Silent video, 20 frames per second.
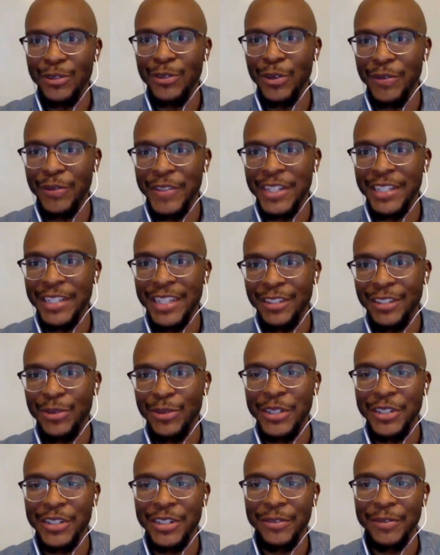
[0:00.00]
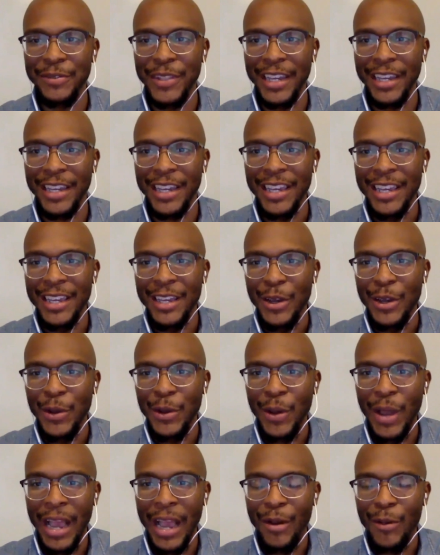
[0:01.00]
sort of to the next question of what
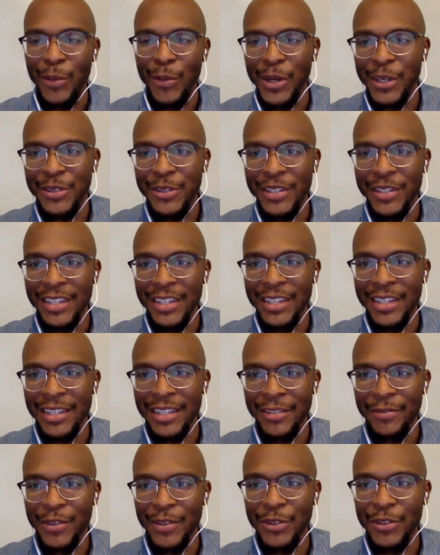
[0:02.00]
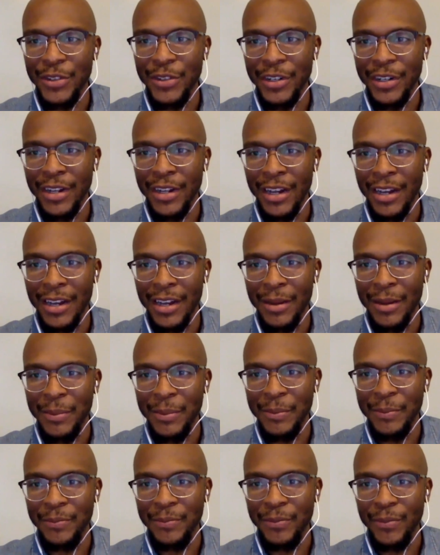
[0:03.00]
do you see in the future
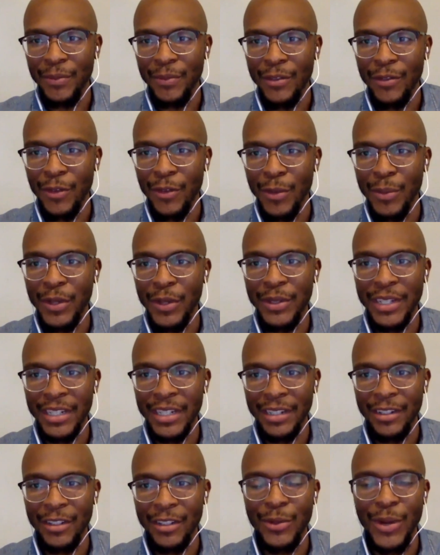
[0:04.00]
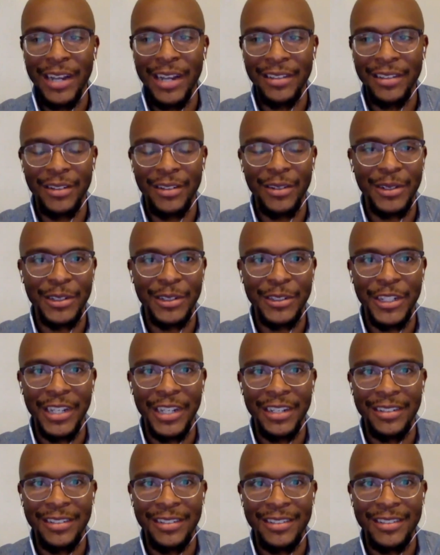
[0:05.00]
for building UIs on Holochain?